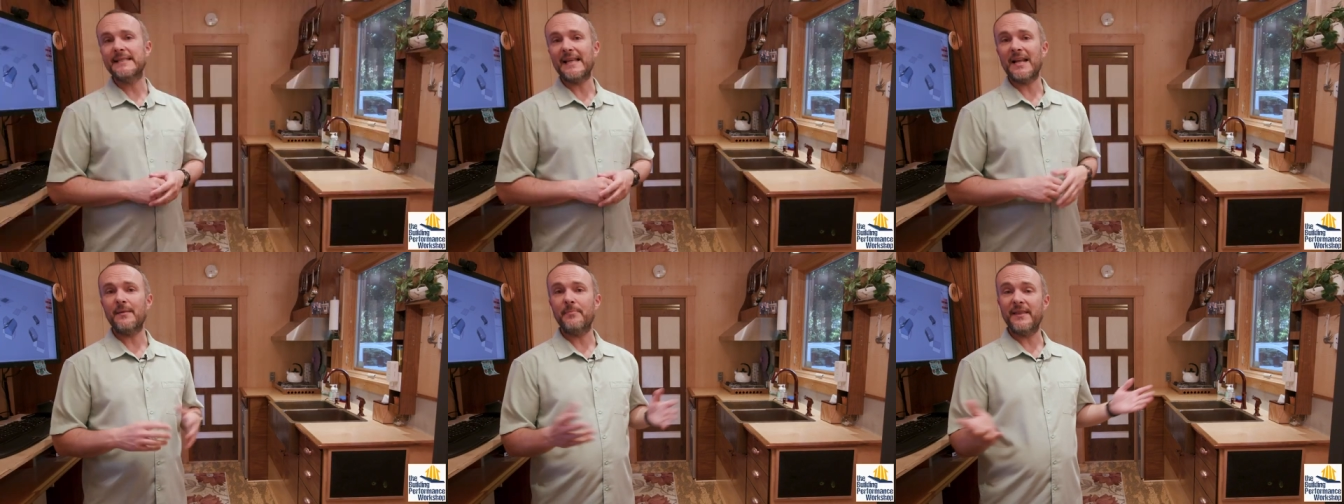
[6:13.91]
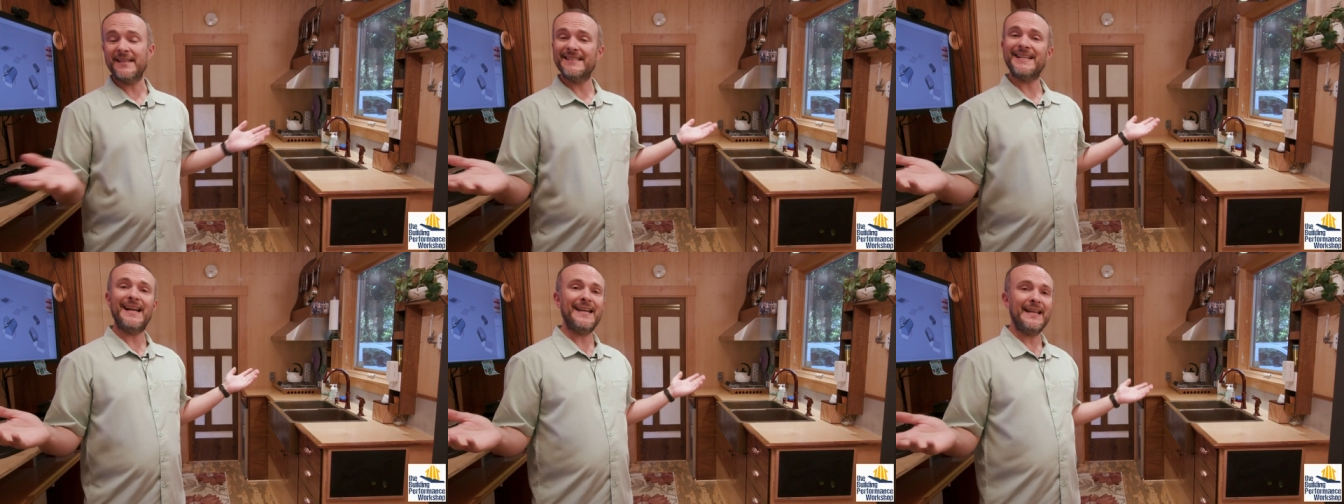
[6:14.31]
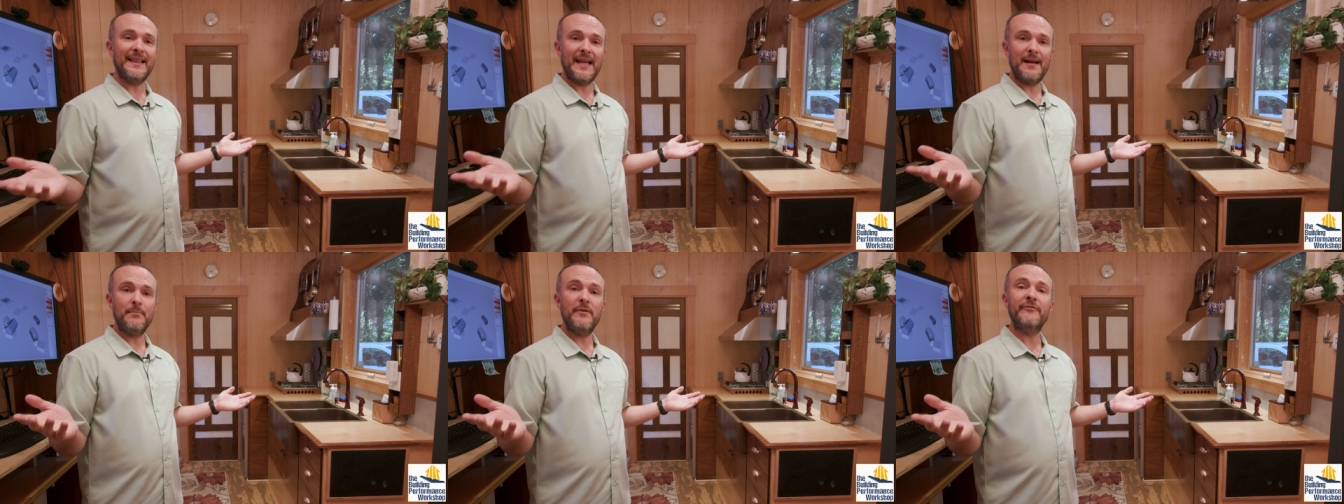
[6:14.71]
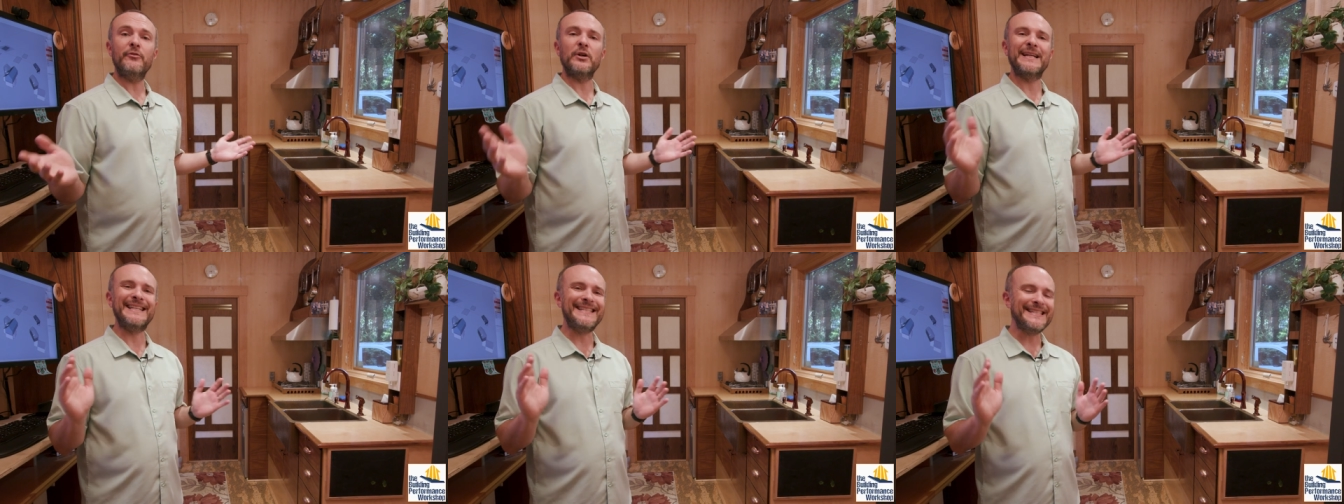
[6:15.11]
set up this TinyLab
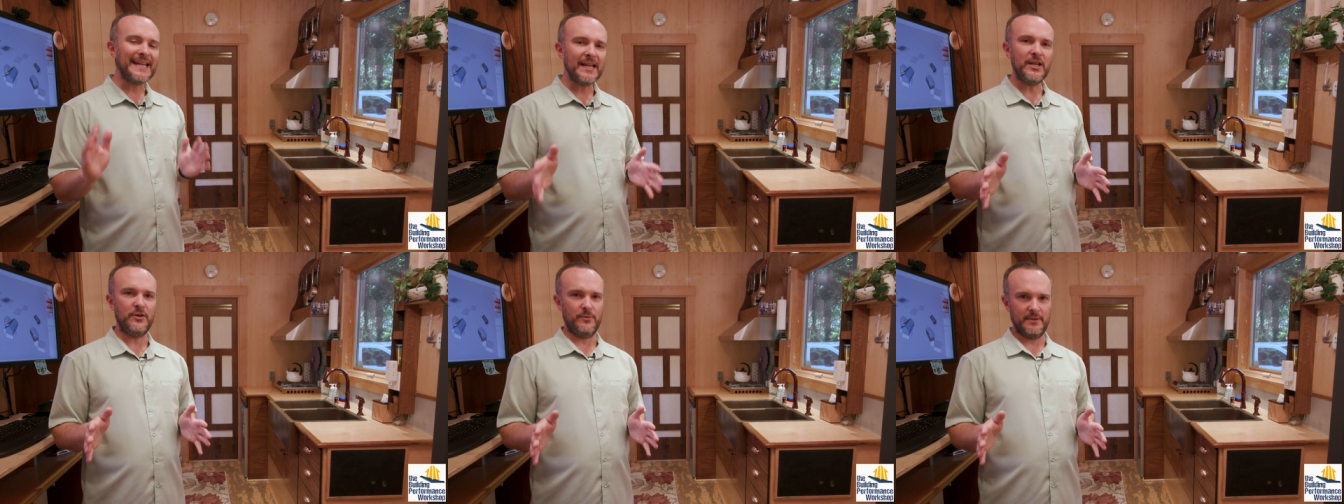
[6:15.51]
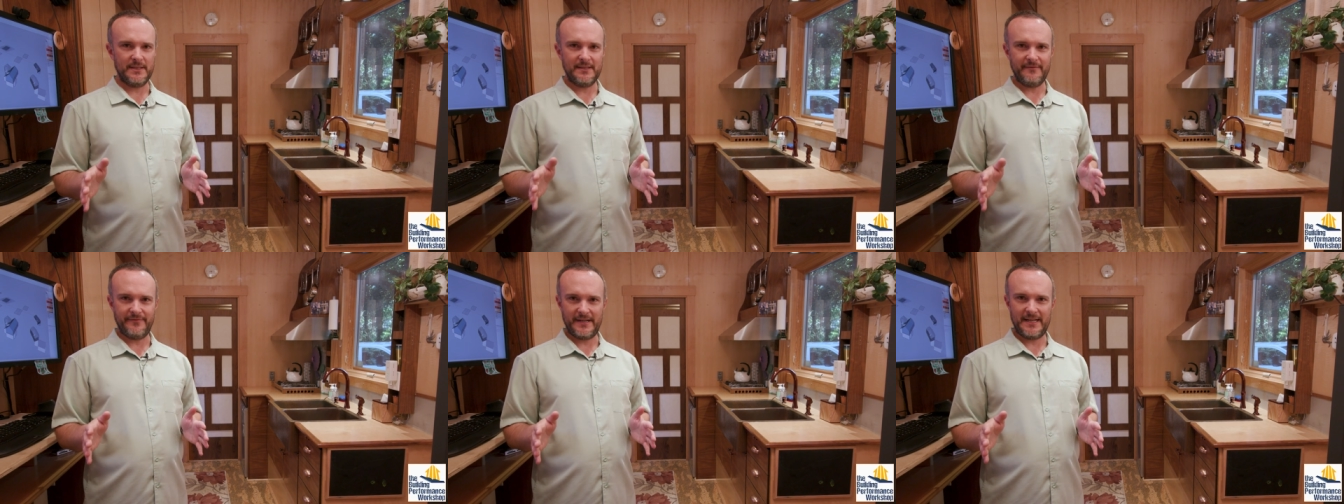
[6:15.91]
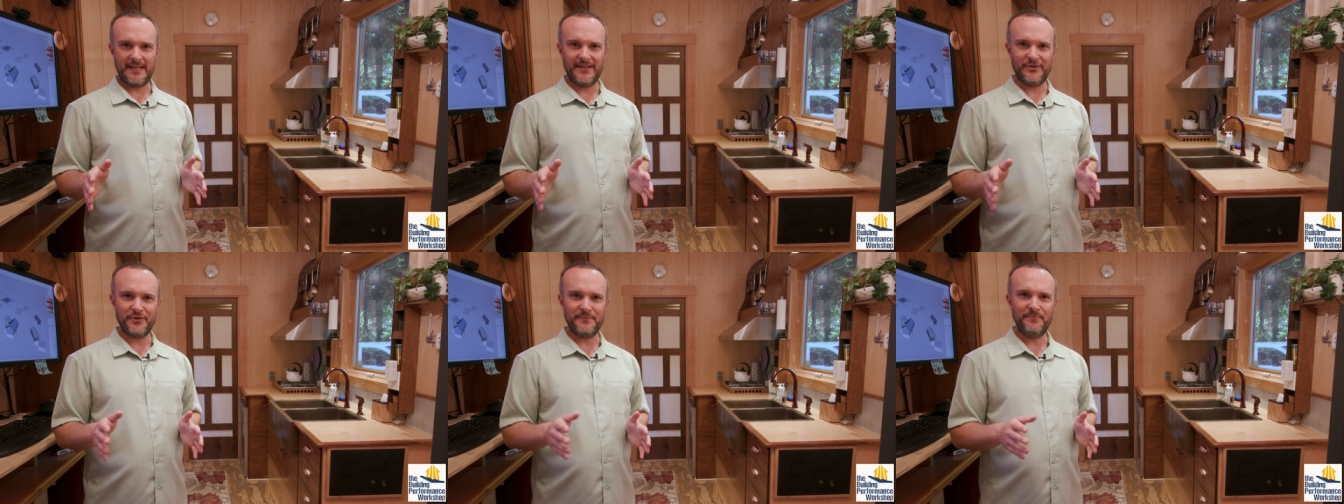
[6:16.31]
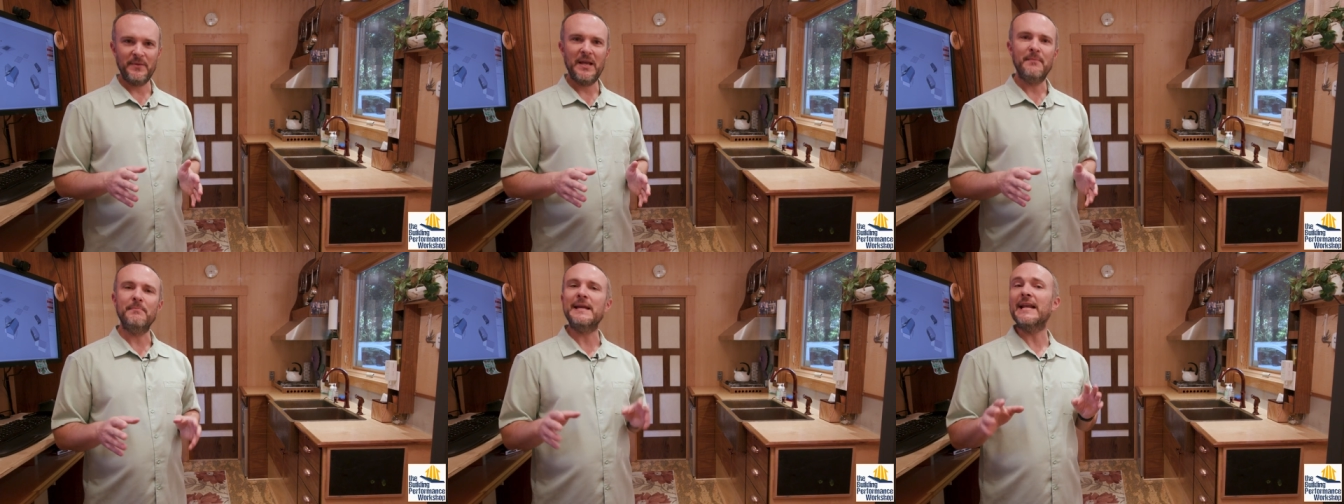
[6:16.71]
for continuous
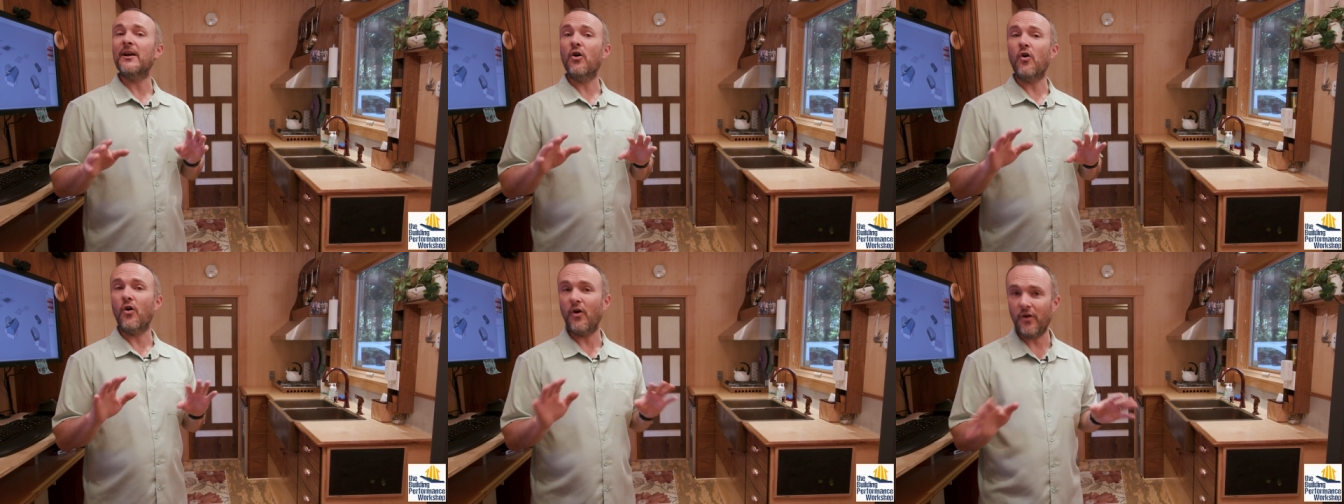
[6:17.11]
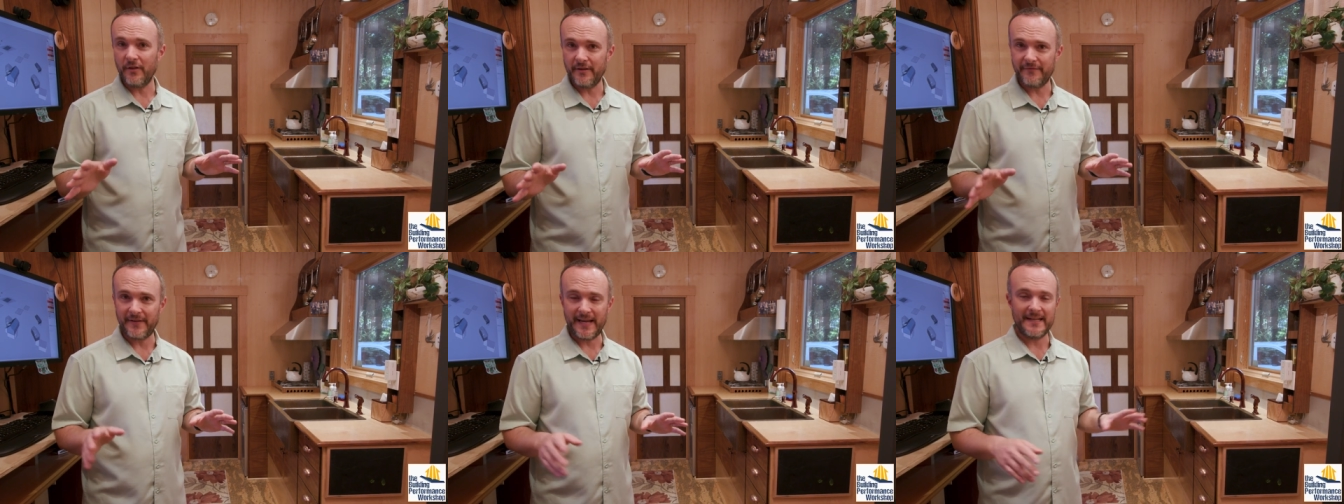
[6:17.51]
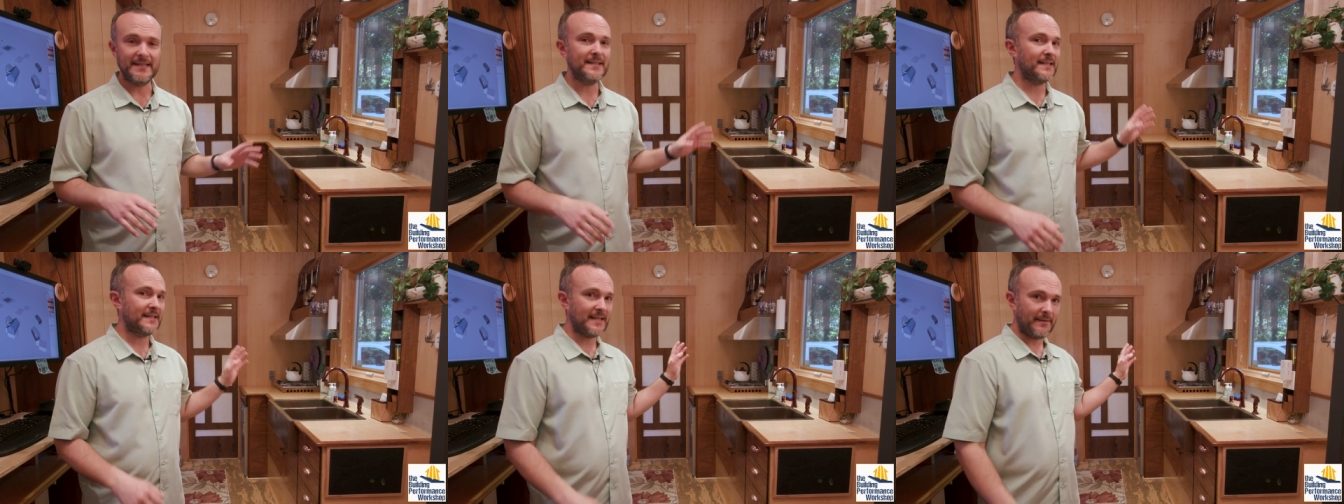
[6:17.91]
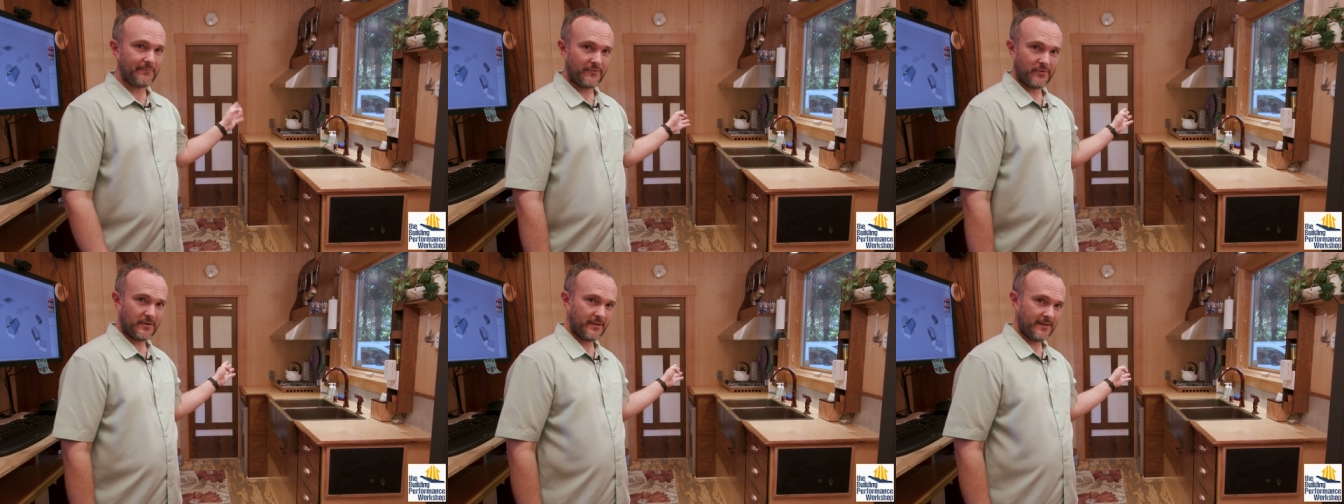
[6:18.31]
ventilation, meaning all the fans,
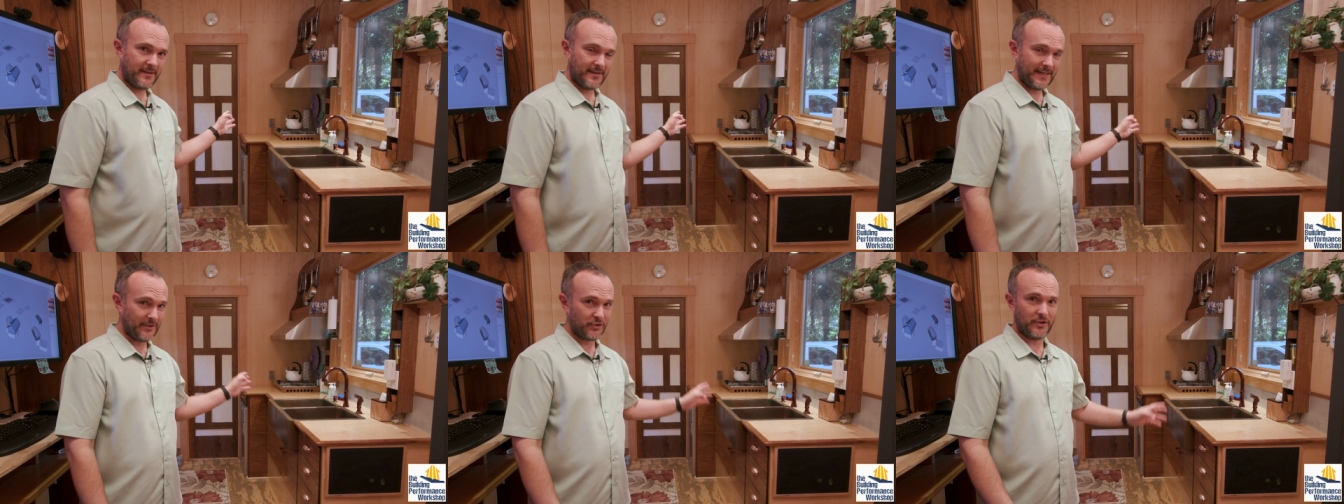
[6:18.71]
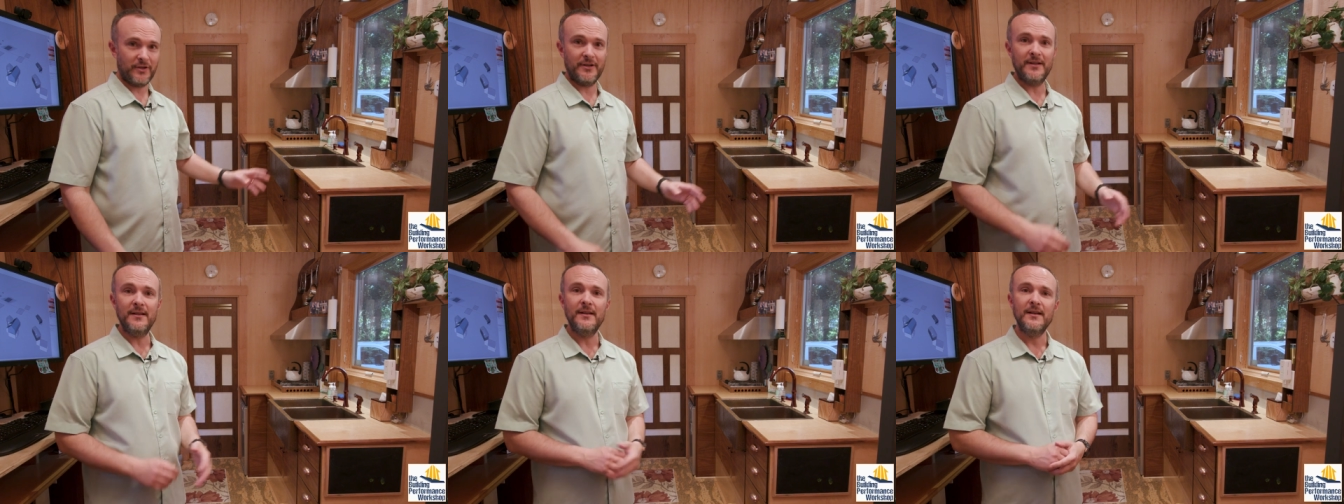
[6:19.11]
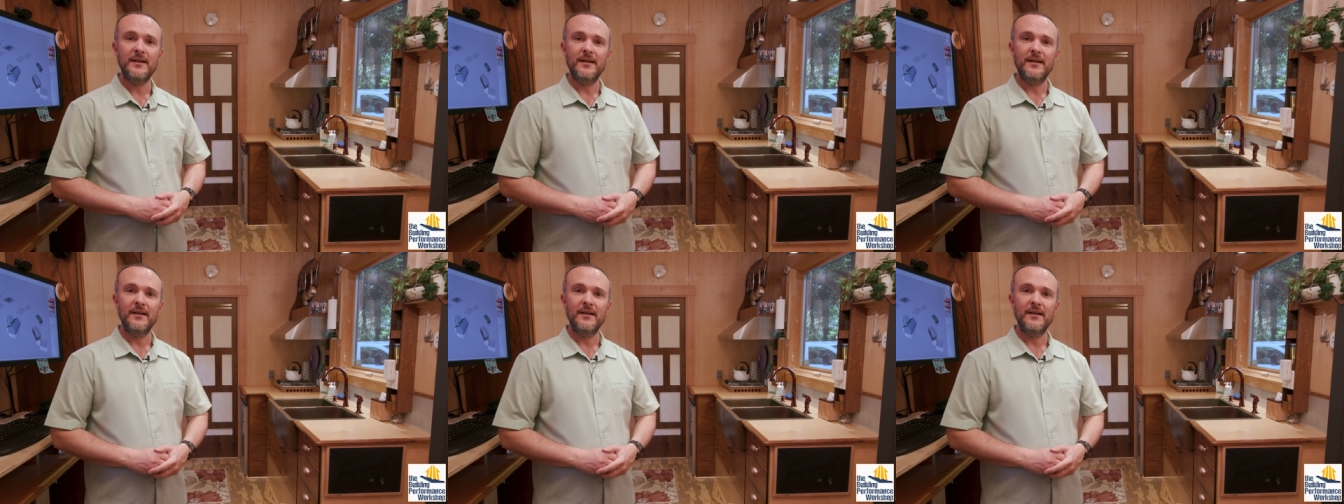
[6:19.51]
except for the kitchen hood,